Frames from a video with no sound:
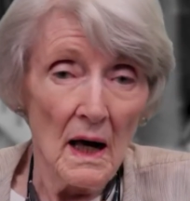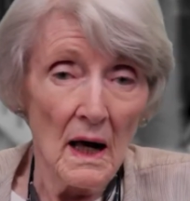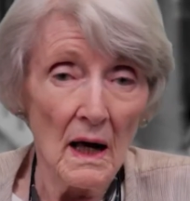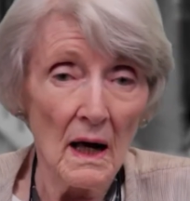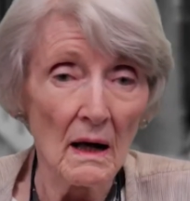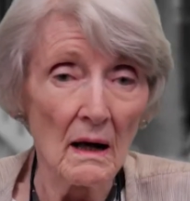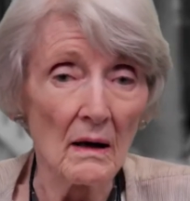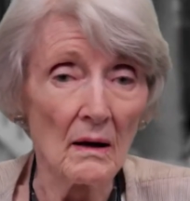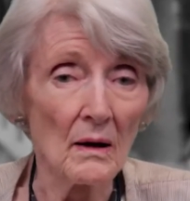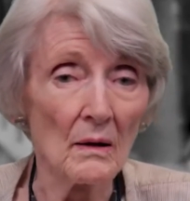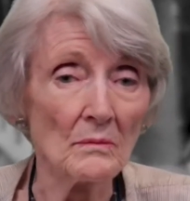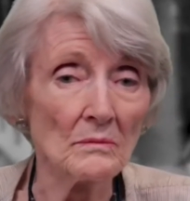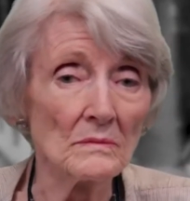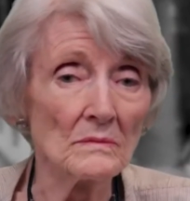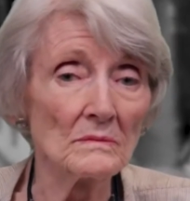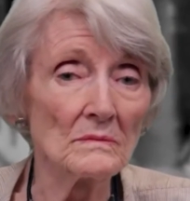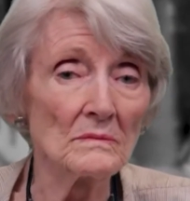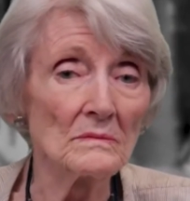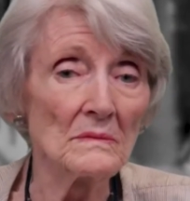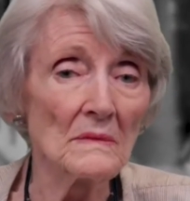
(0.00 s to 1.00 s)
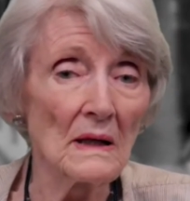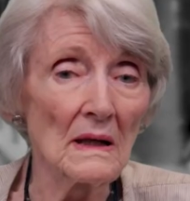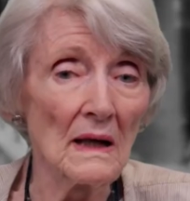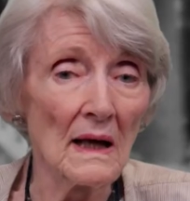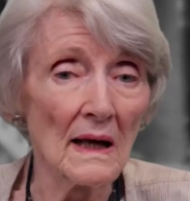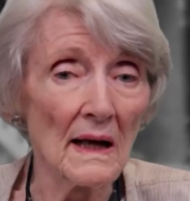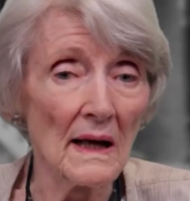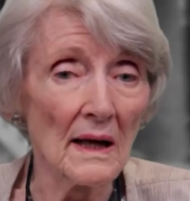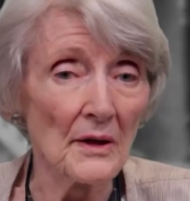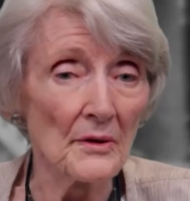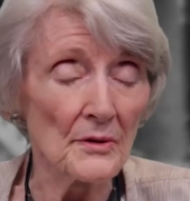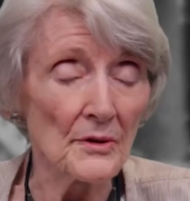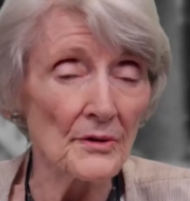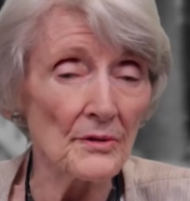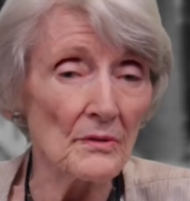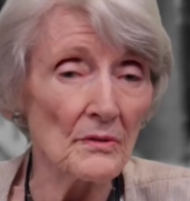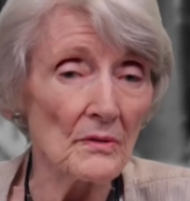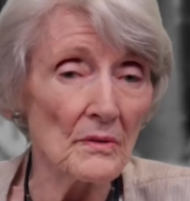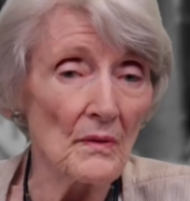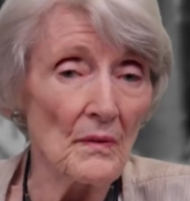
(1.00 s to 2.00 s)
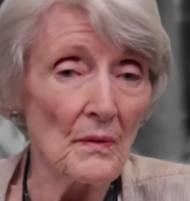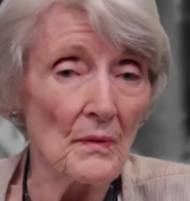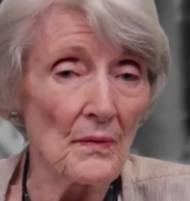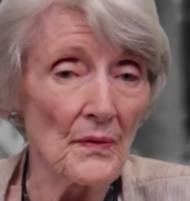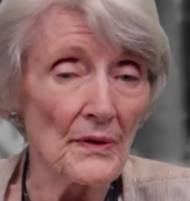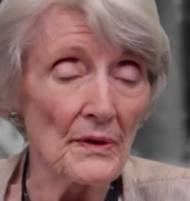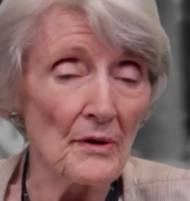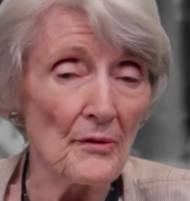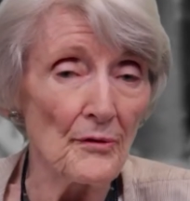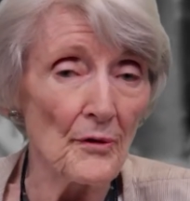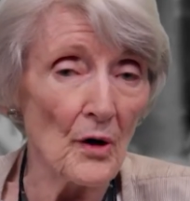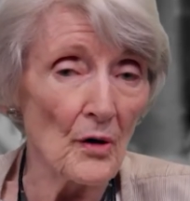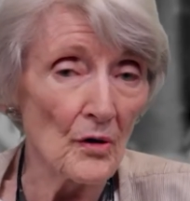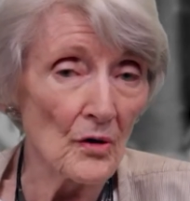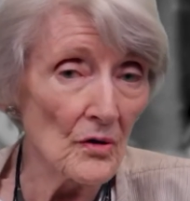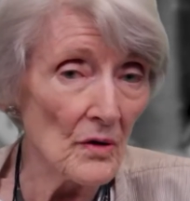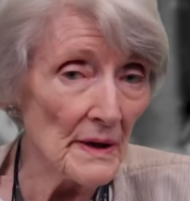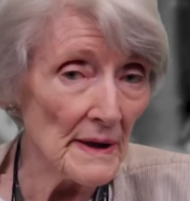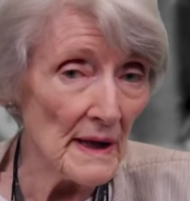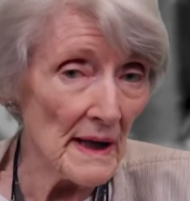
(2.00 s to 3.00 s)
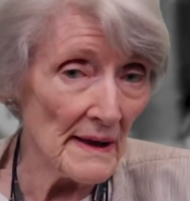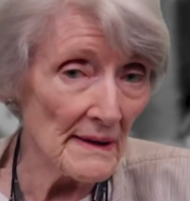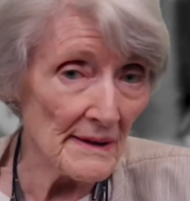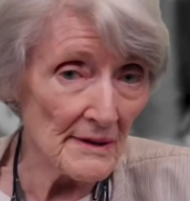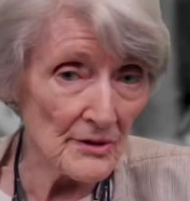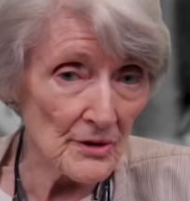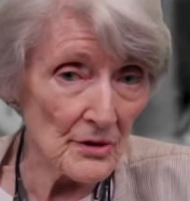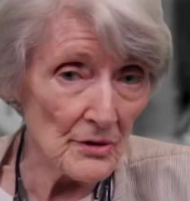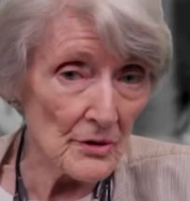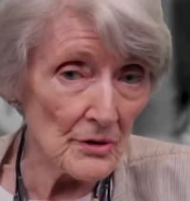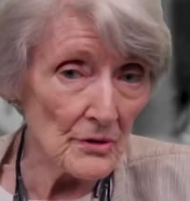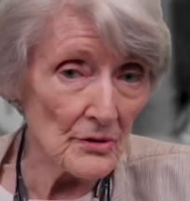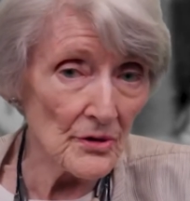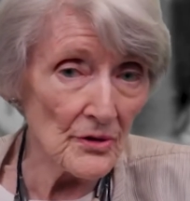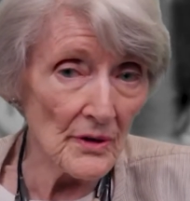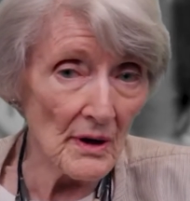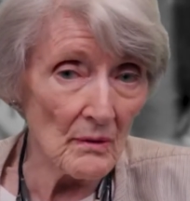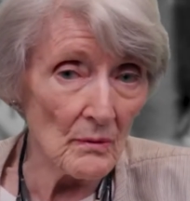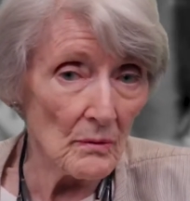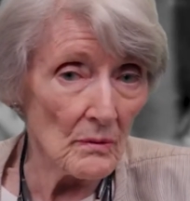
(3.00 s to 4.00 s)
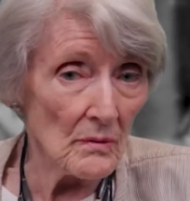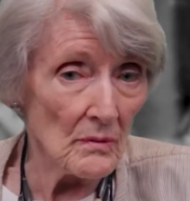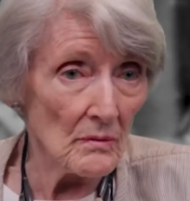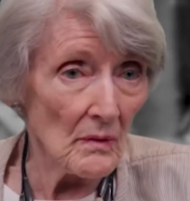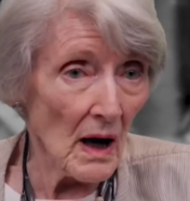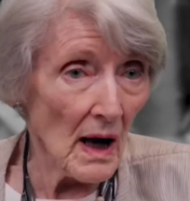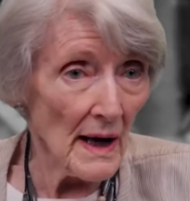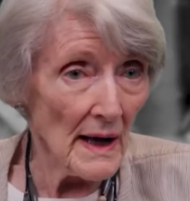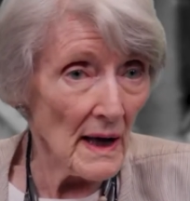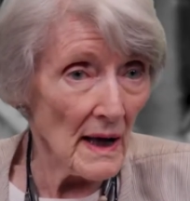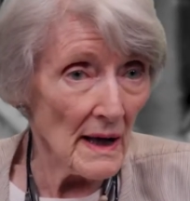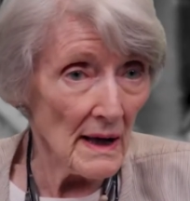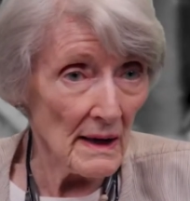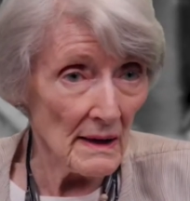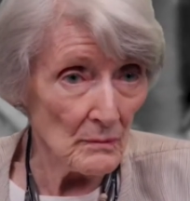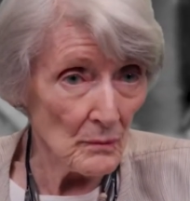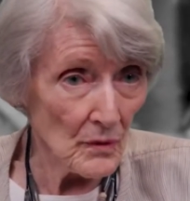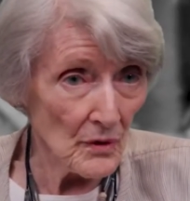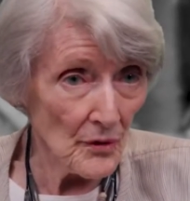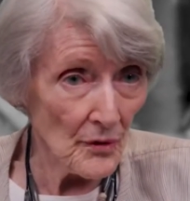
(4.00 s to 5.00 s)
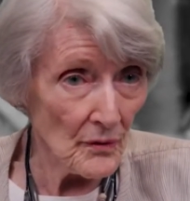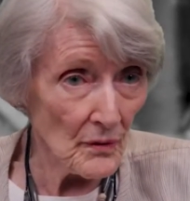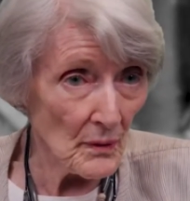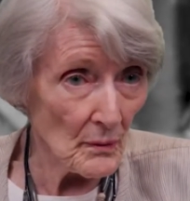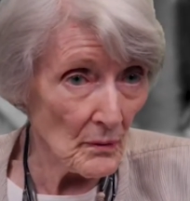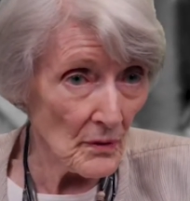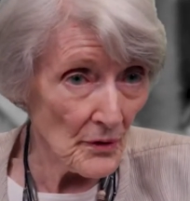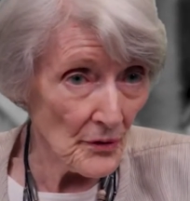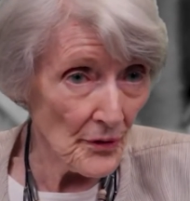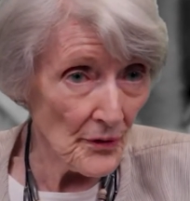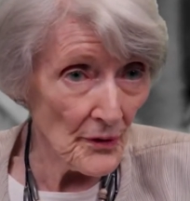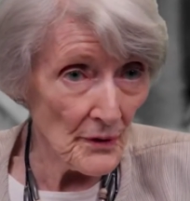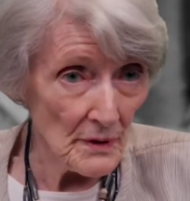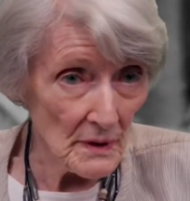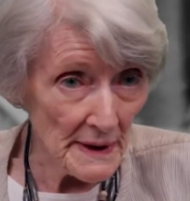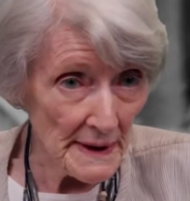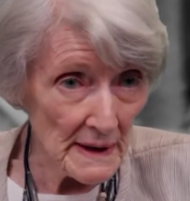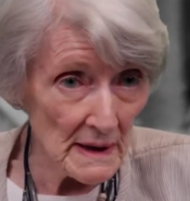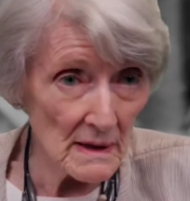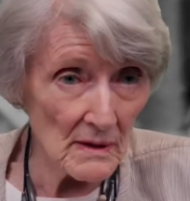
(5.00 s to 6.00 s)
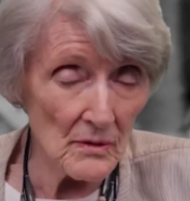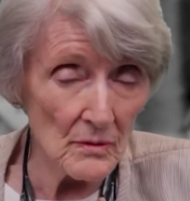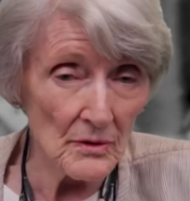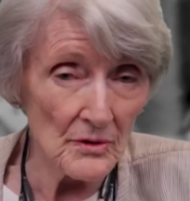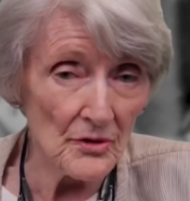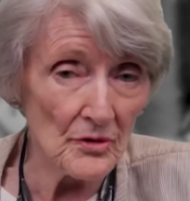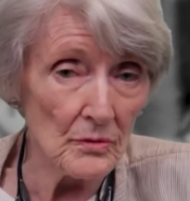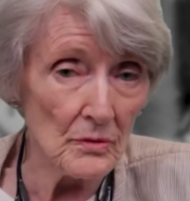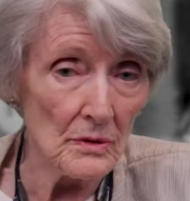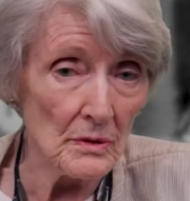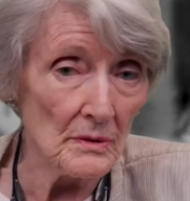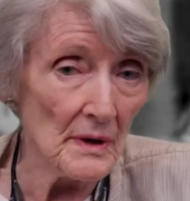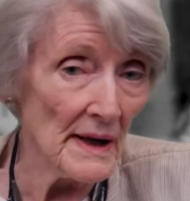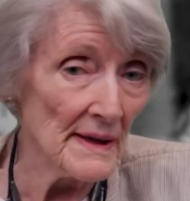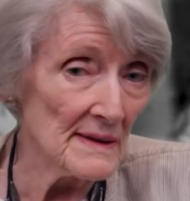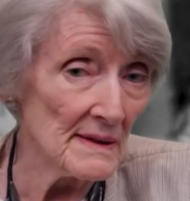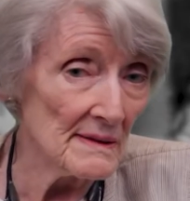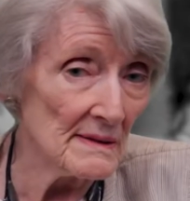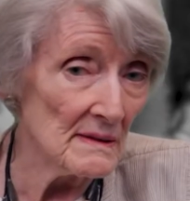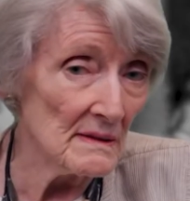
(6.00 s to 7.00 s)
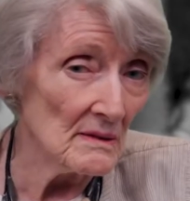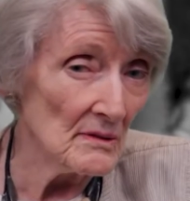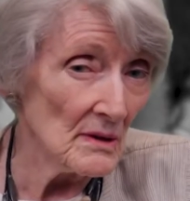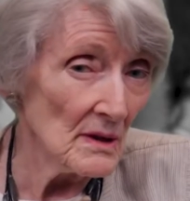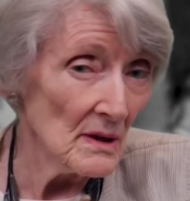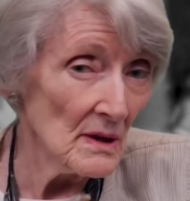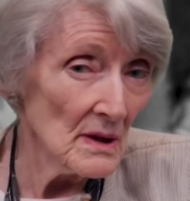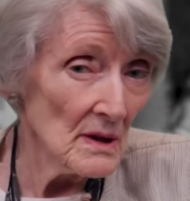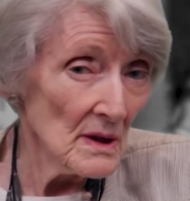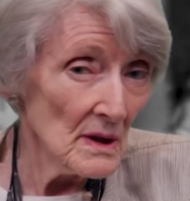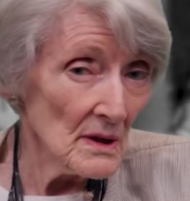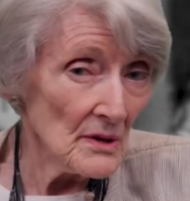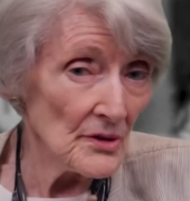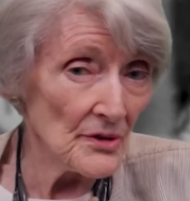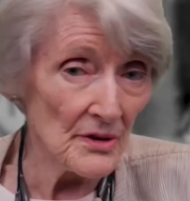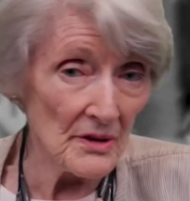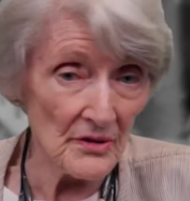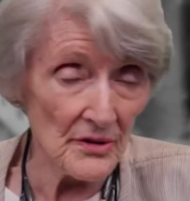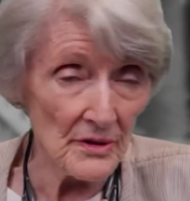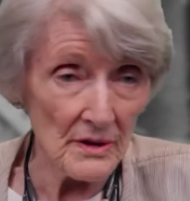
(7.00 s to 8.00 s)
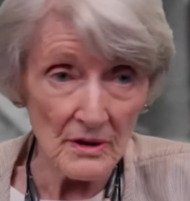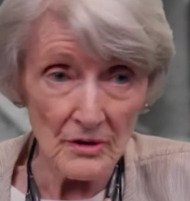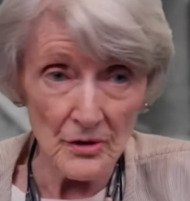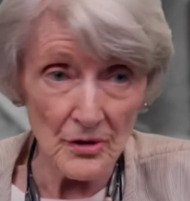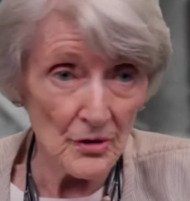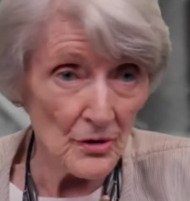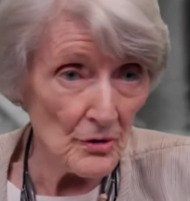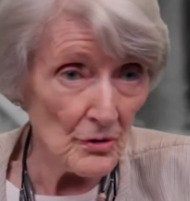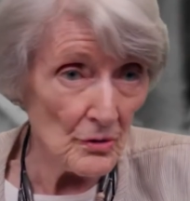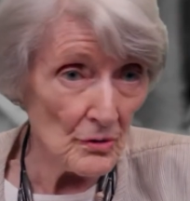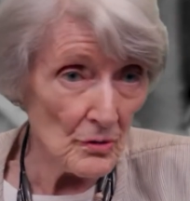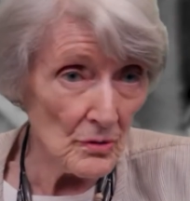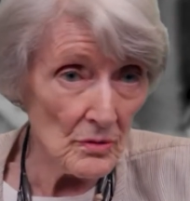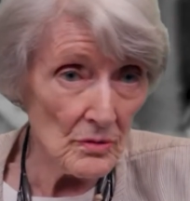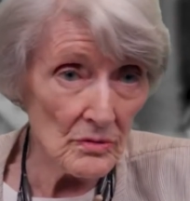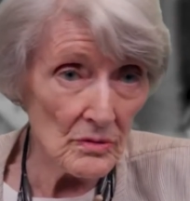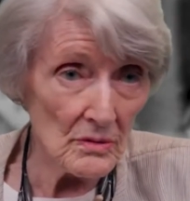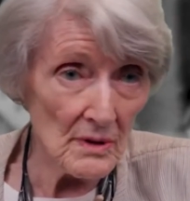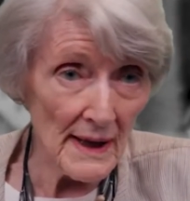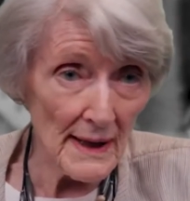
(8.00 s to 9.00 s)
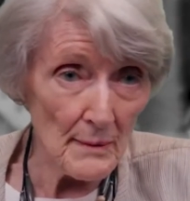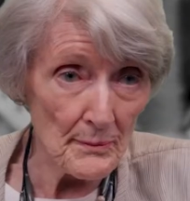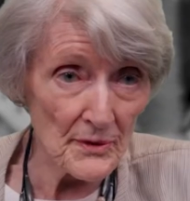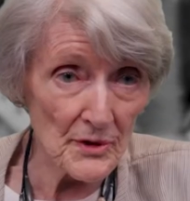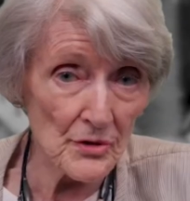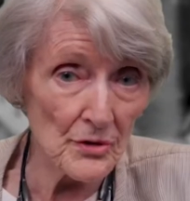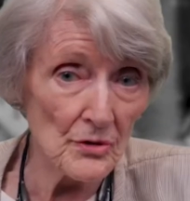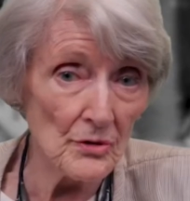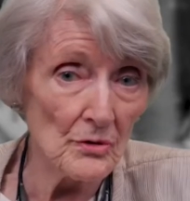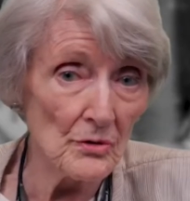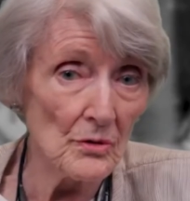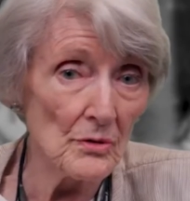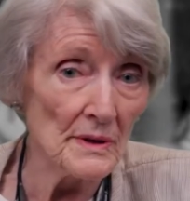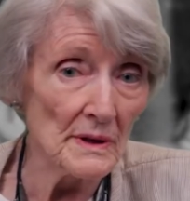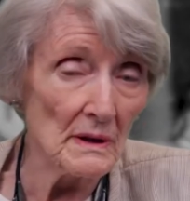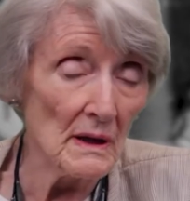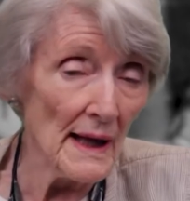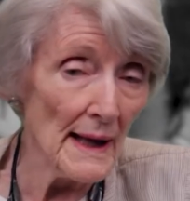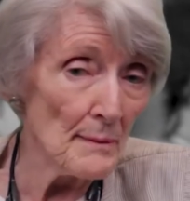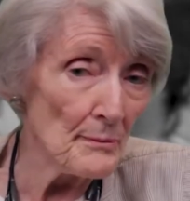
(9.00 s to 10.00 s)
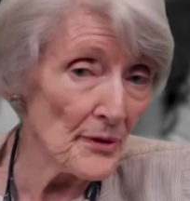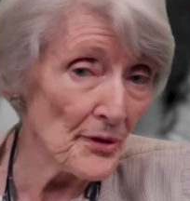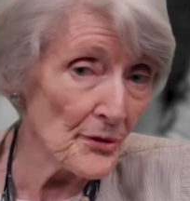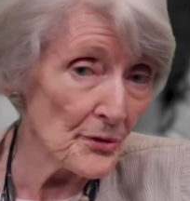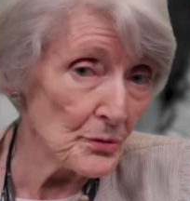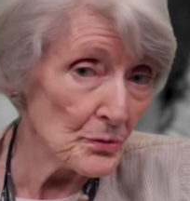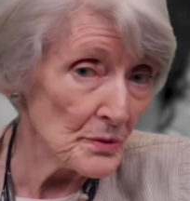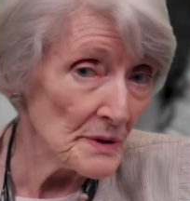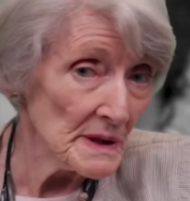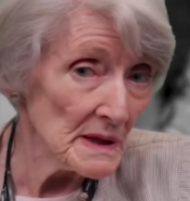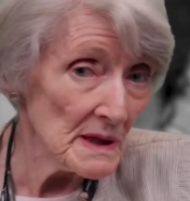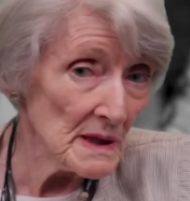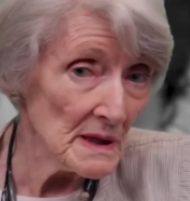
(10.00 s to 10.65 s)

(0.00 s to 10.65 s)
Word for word: Um, and the early editors that I had with, with the LINC, which were 1962, Lap 2 and Lap 3,